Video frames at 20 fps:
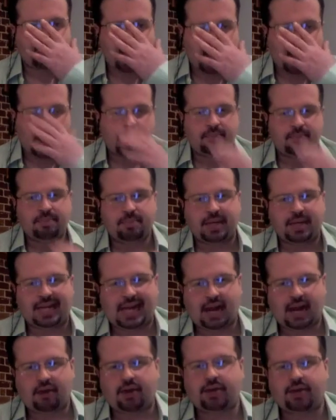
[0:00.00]

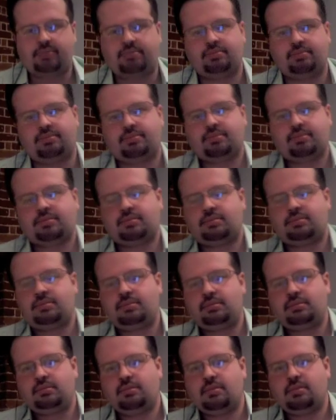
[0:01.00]
McLaren,
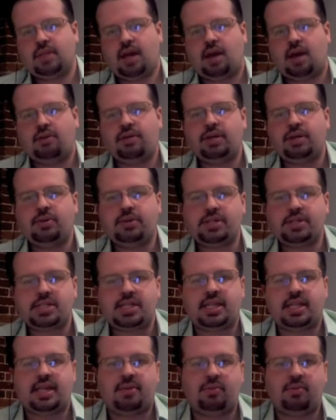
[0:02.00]
I really want to
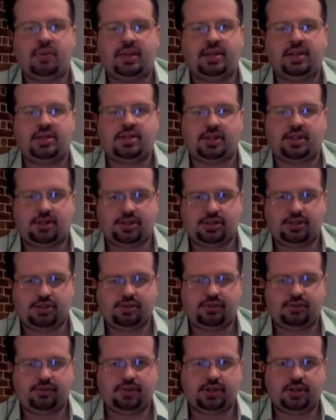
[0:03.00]
see them win the
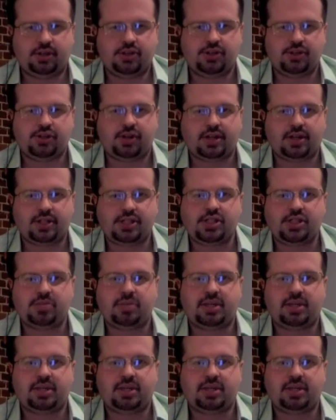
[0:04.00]
title for the Constructors,